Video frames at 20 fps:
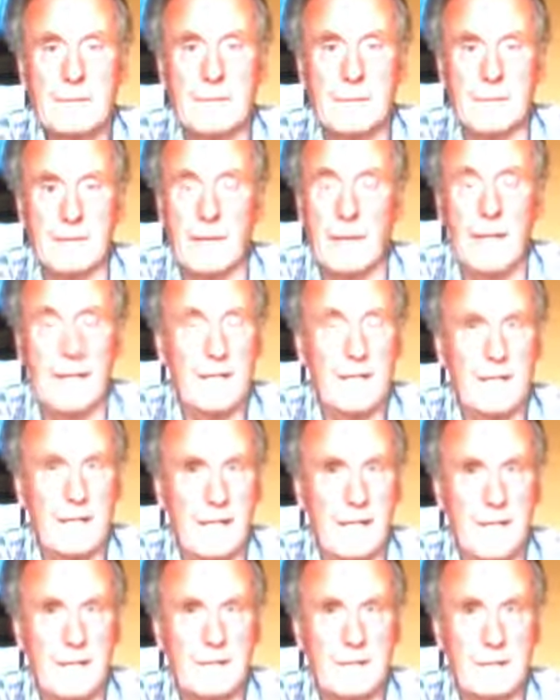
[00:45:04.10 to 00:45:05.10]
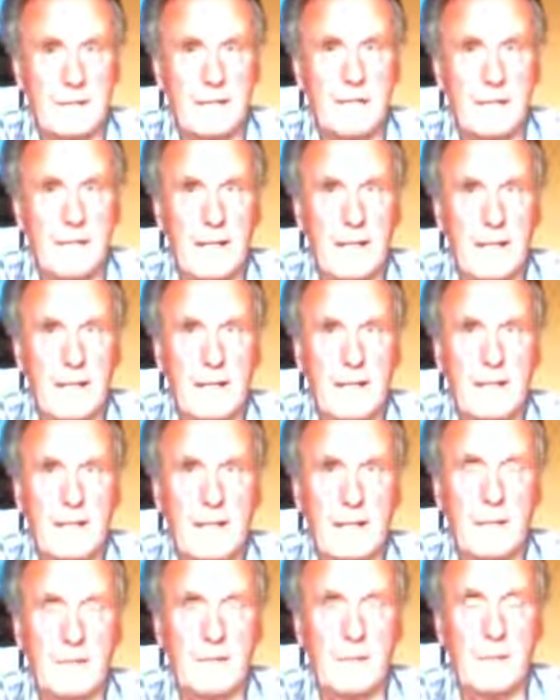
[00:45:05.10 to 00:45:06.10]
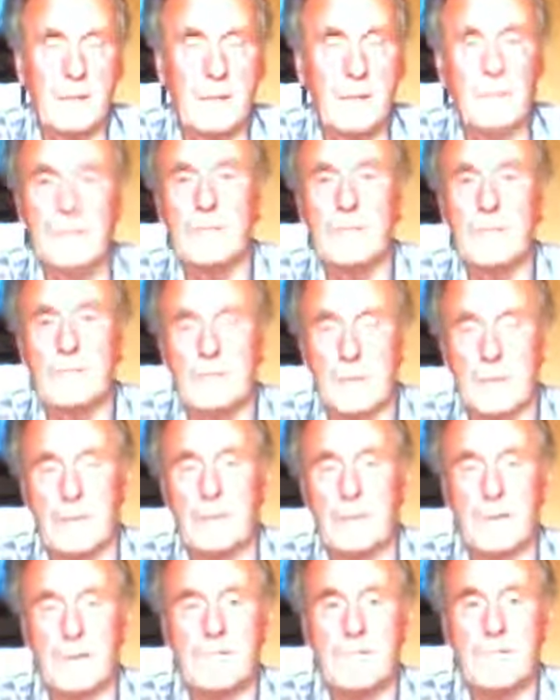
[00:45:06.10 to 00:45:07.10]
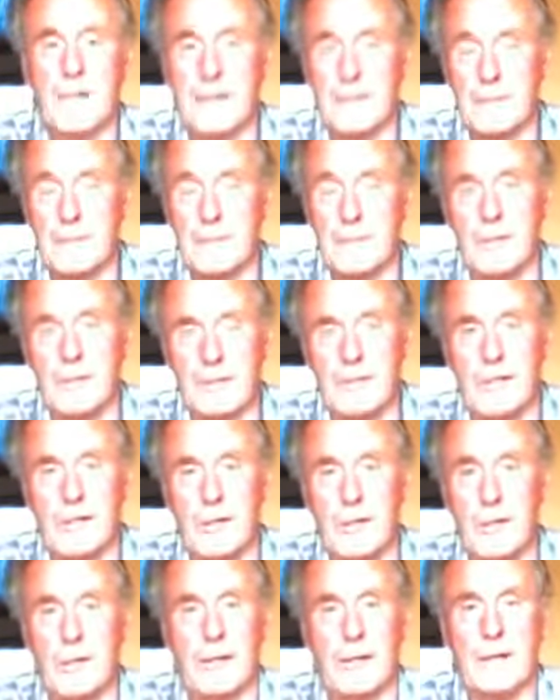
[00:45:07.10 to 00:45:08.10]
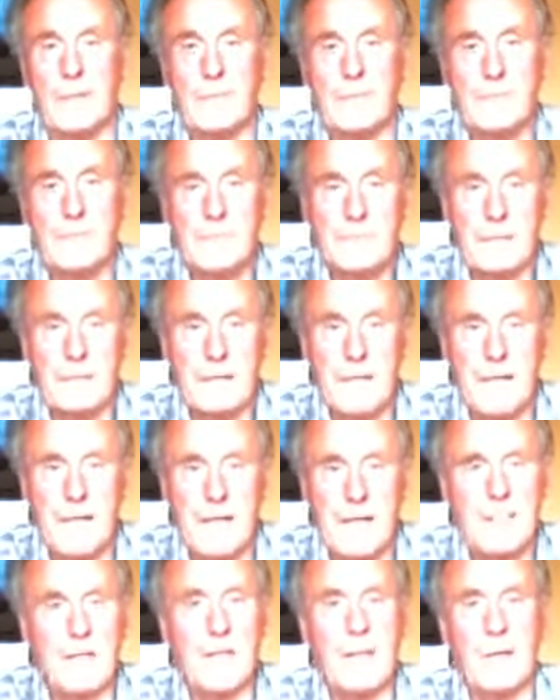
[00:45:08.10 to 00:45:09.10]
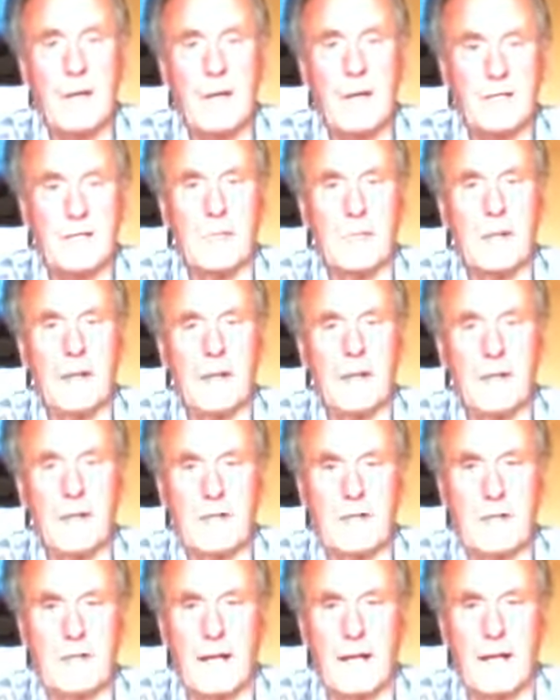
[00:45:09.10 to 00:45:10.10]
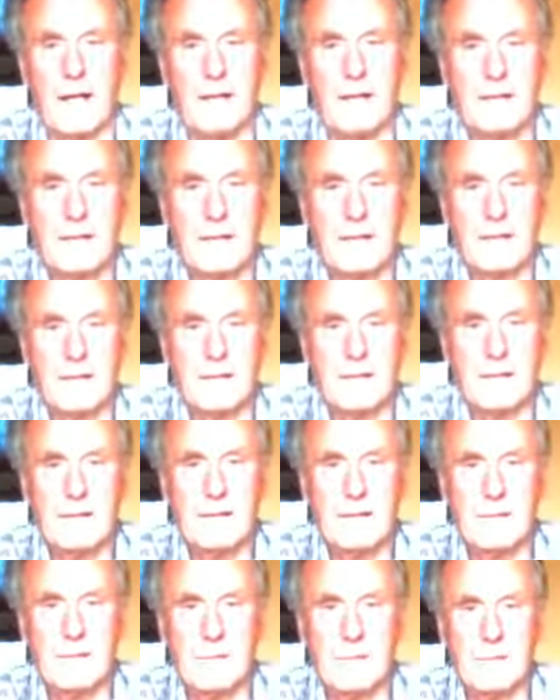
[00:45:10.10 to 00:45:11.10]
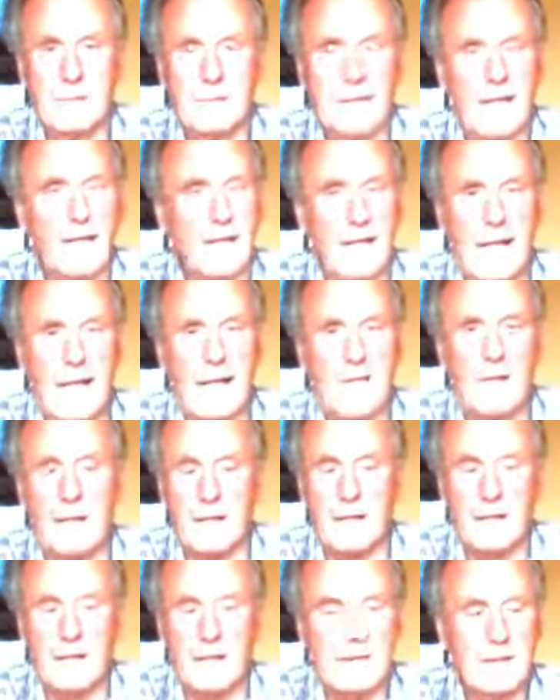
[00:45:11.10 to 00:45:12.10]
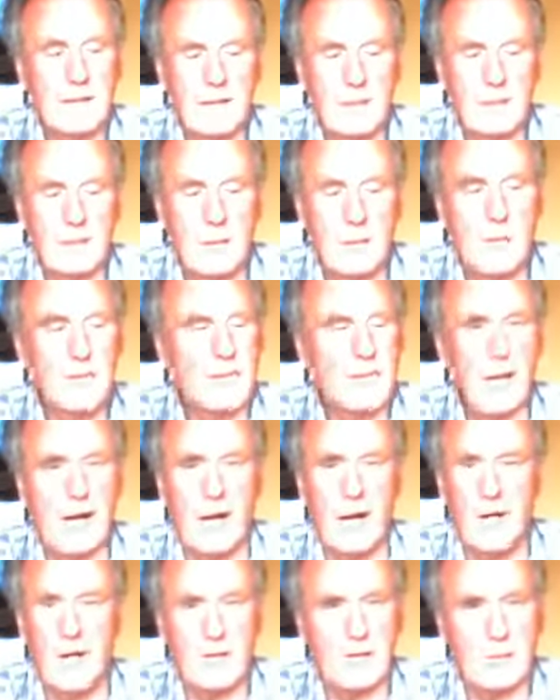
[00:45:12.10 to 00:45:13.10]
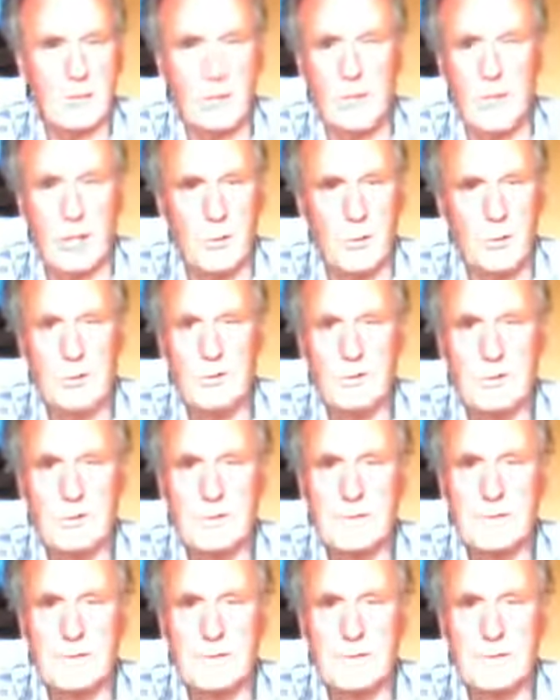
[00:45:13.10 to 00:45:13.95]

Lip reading: But now it's from it was invented, a bit like the Toyota. It came out as a winner as well. But at that level, those cars are so close.